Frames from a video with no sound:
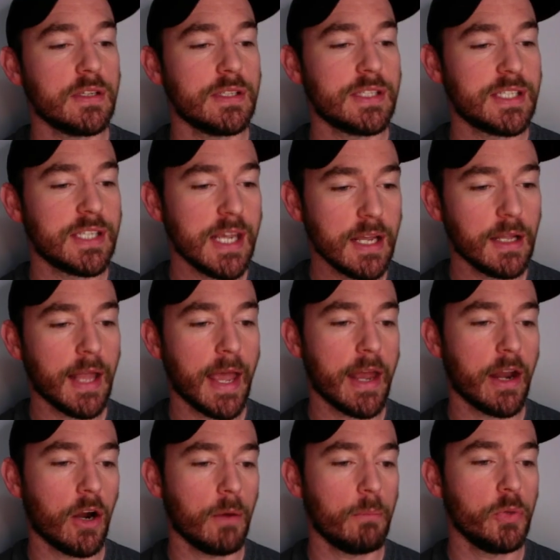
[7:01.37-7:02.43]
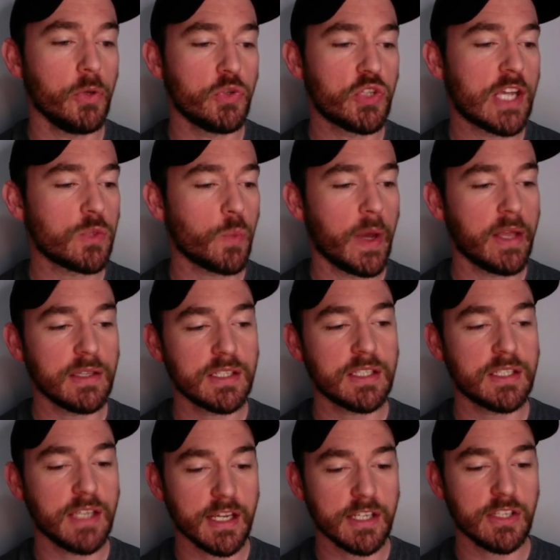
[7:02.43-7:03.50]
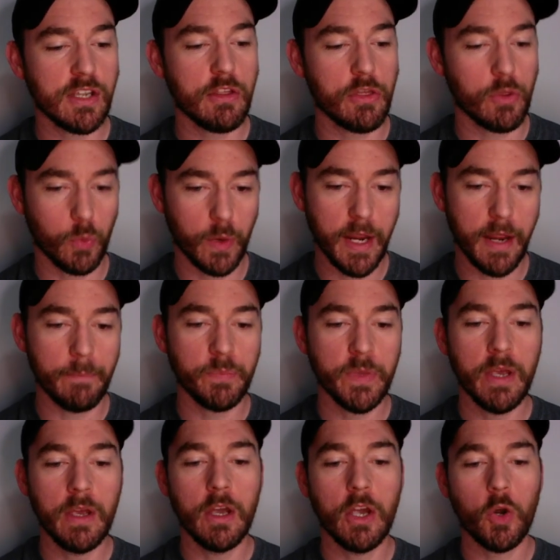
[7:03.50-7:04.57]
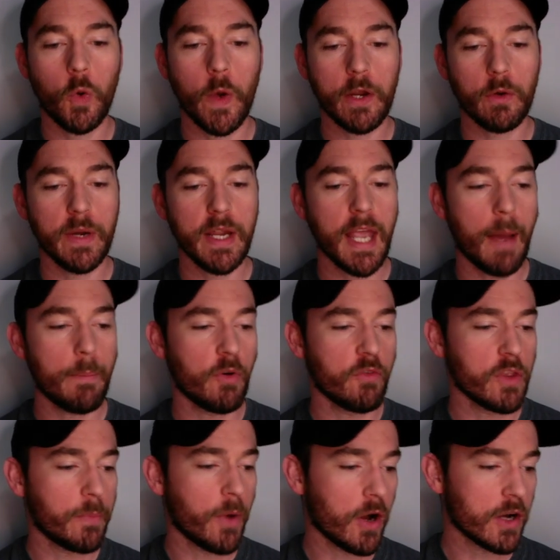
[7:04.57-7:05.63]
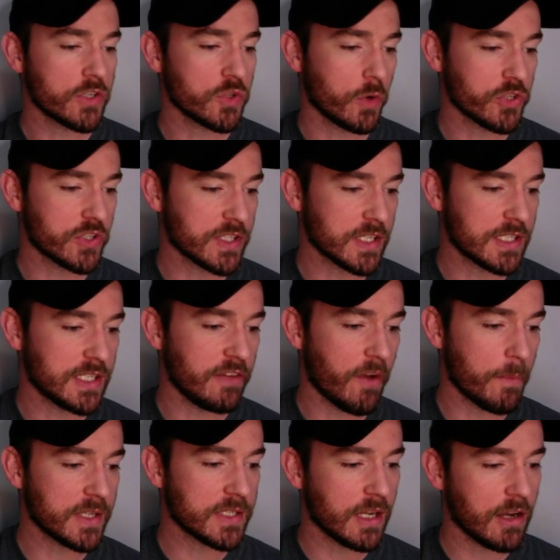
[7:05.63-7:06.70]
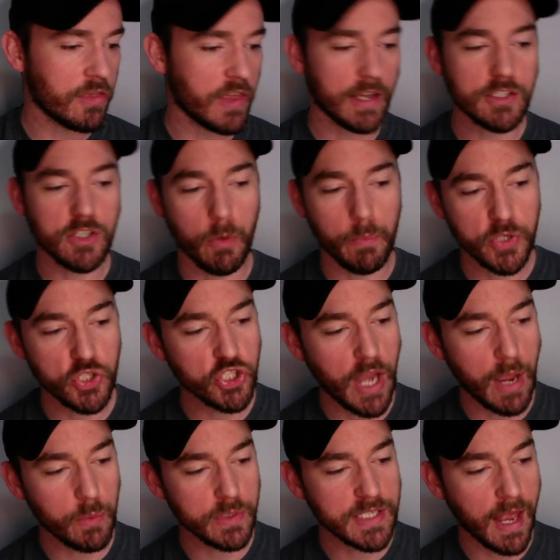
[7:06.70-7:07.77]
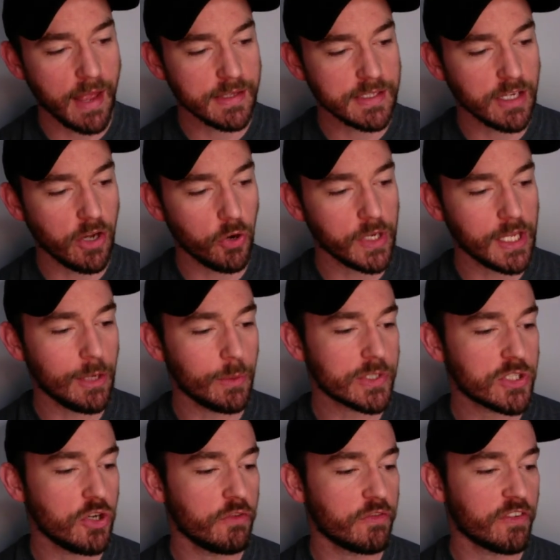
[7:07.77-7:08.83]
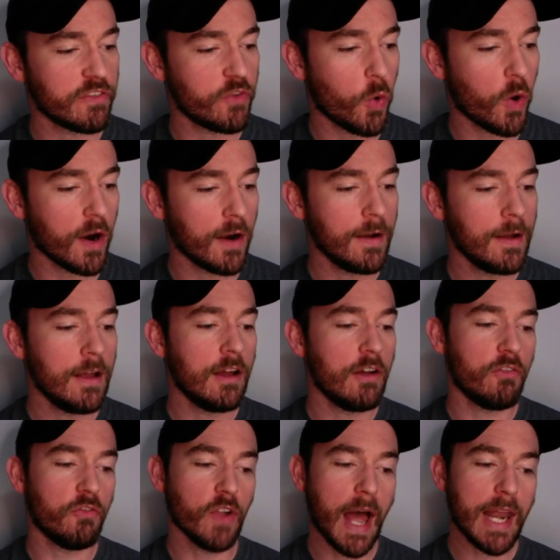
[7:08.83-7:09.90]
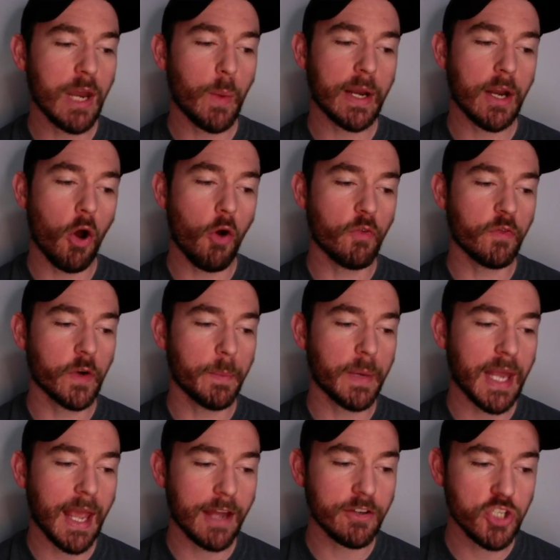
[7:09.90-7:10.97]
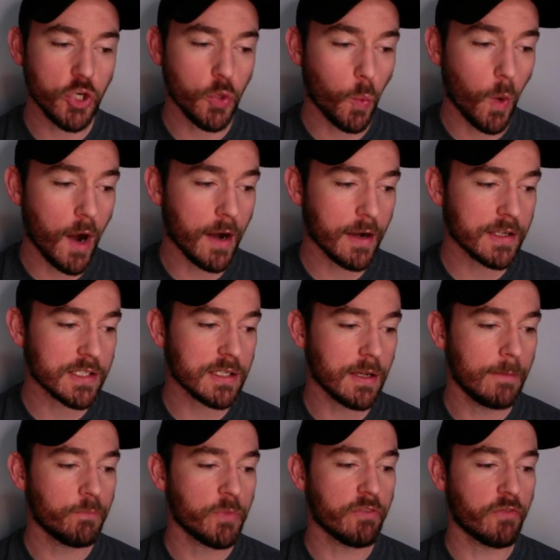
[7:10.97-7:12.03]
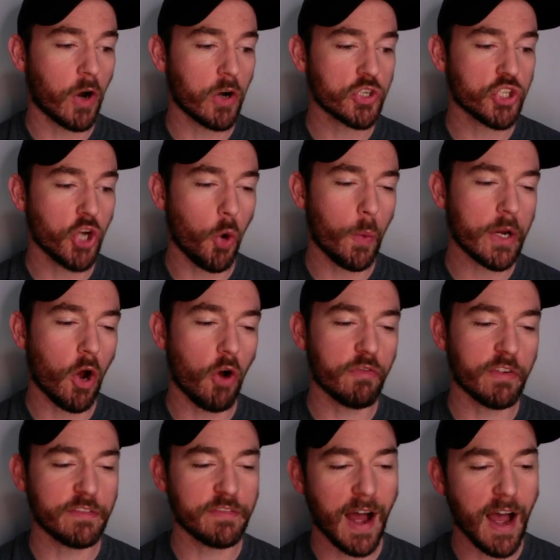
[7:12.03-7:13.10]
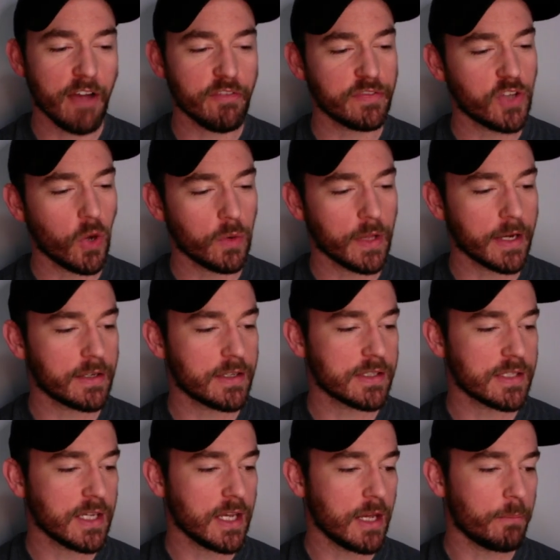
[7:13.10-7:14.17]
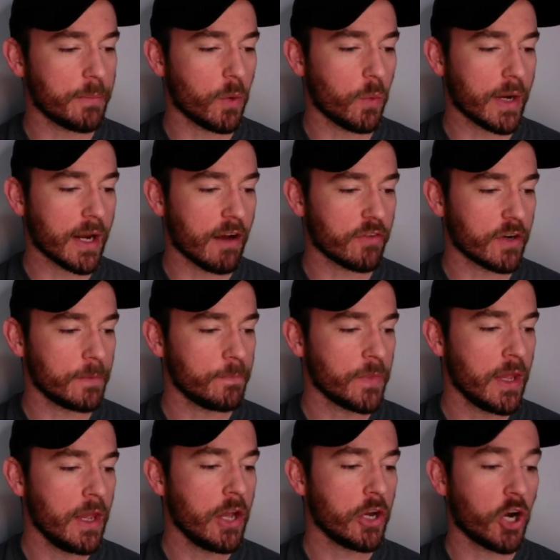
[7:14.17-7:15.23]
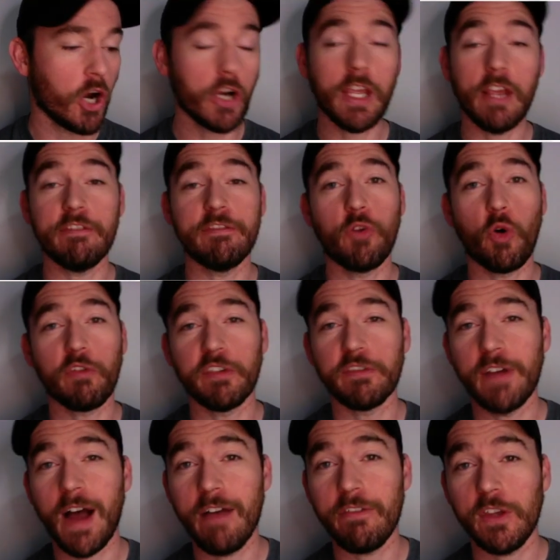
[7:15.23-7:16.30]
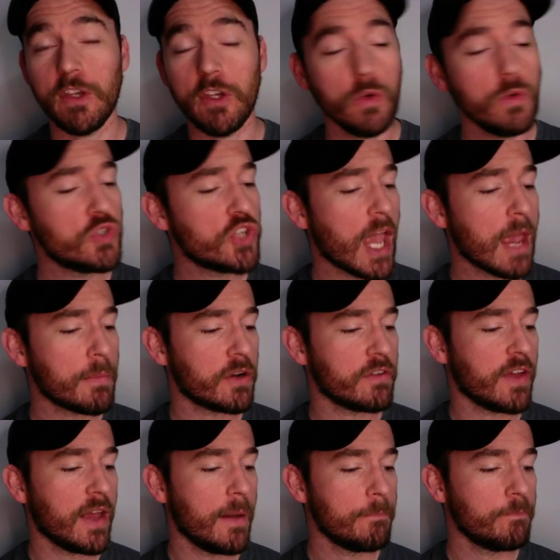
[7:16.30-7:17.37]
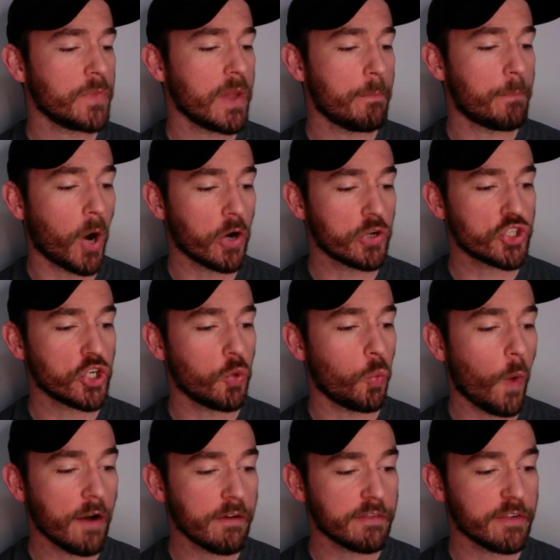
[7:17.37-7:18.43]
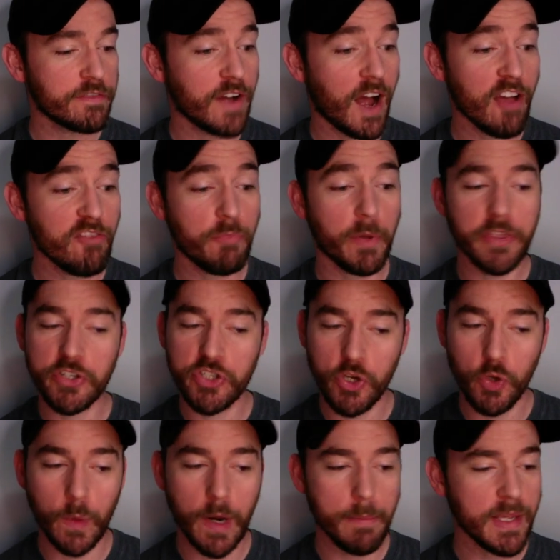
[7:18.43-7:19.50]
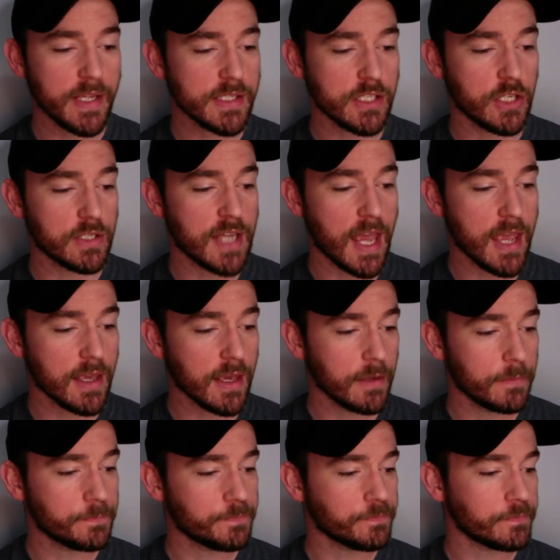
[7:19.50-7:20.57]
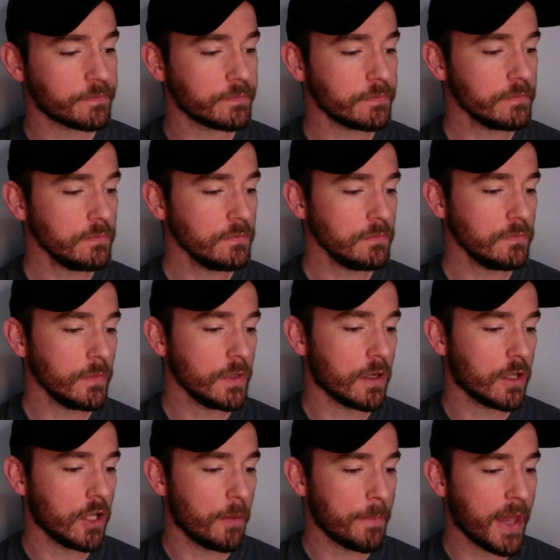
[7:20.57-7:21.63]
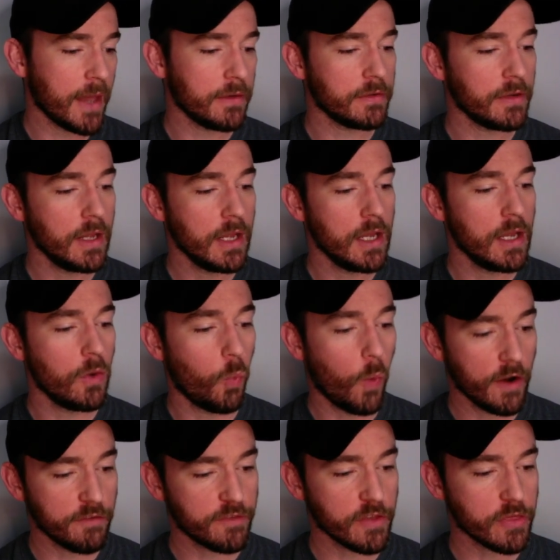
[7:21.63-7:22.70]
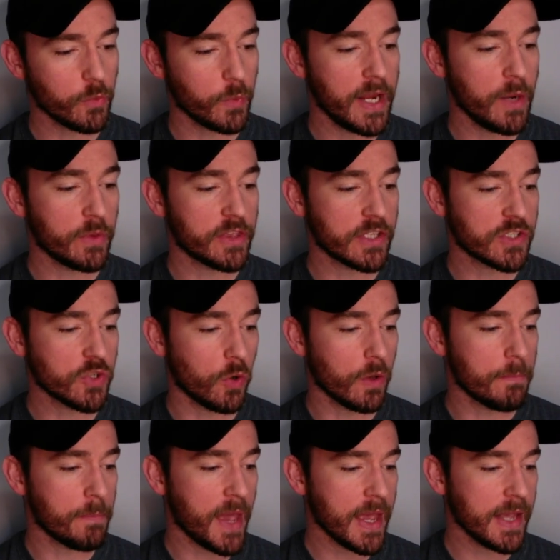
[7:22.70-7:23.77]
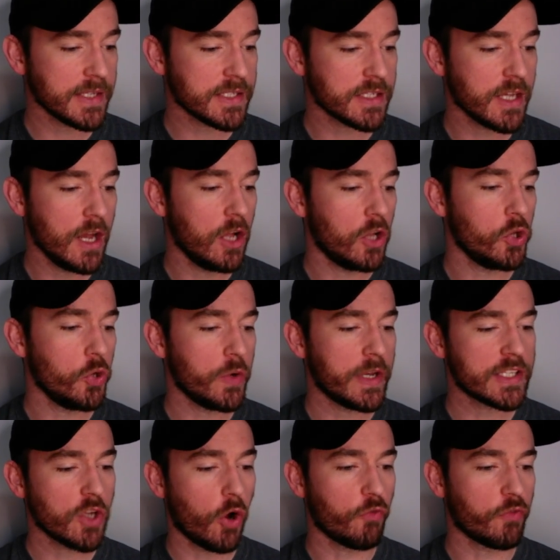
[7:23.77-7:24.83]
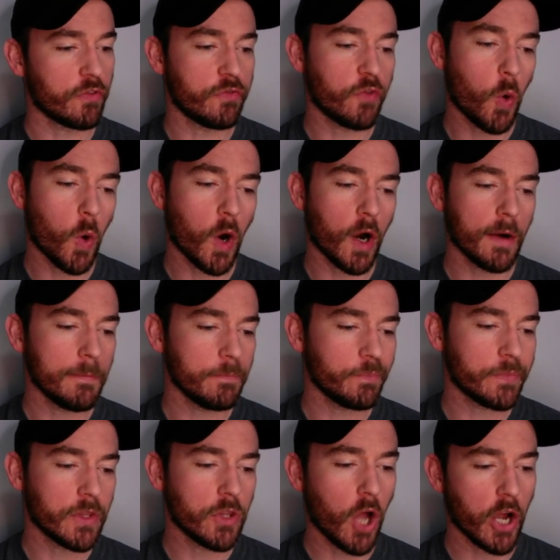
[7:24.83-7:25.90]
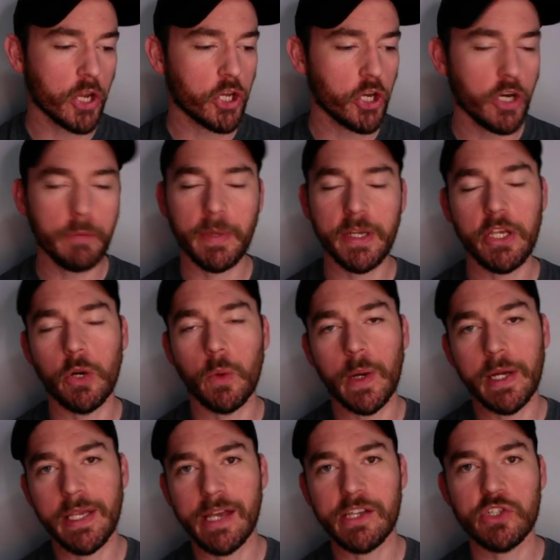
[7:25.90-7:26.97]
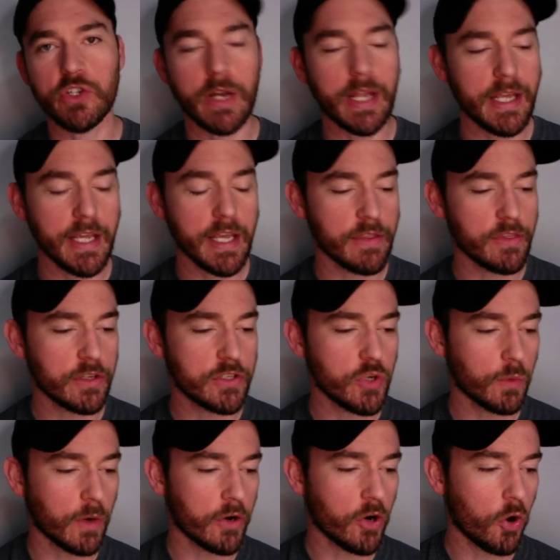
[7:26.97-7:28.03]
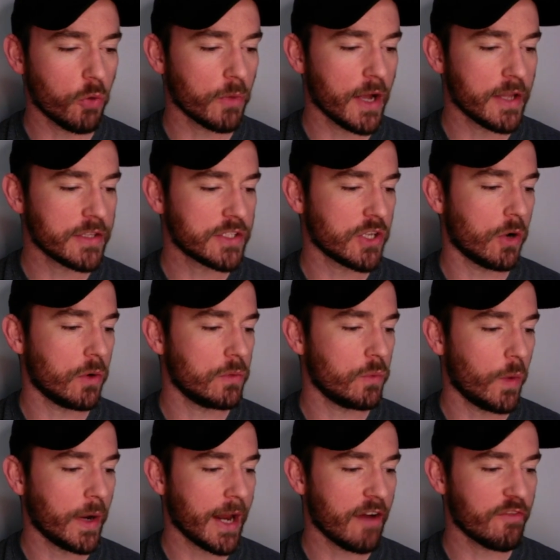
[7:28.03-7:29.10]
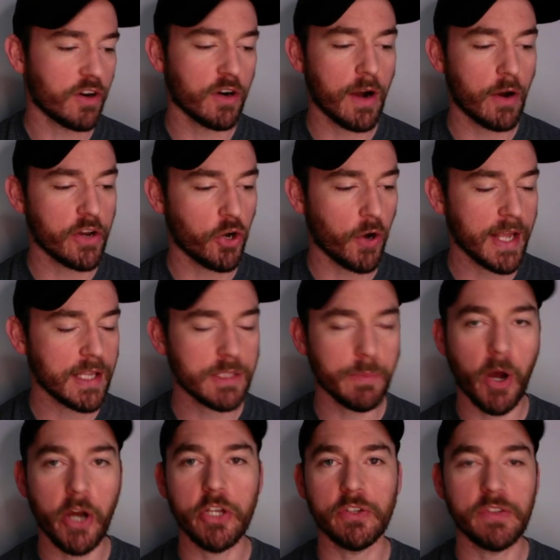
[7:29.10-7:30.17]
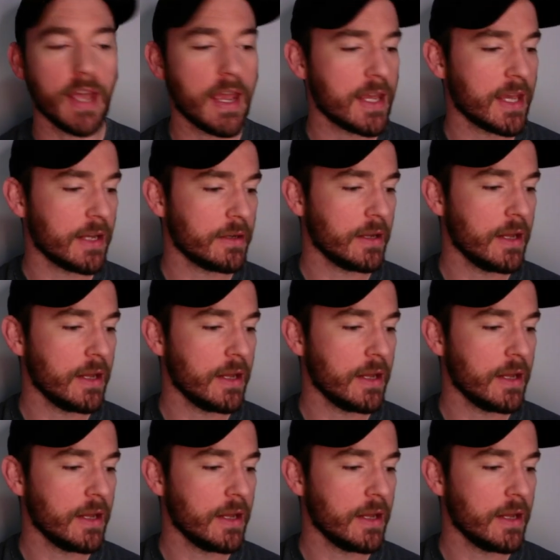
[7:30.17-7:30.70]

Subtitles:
see you later. Blue Jays win 6-3. Quick recap over the box score just to see if I miss anything. So Bichette stands out. He was 2 for 4. Vladdy went 0 for, but he had 2 walks. Varsho went 0 for 5. Don't like to see it, but whatever. Kirky 4 for 5. Huge game out of him. Barger 1 for 5, but the 2 ribbies, you take it. Clement 1 for 3 with the stolen base. Lucas 0 for 4. Not good, but you know what? Yesterday he hit the 2-run home run, so whatever. Out of your 8 spot, you'll take it.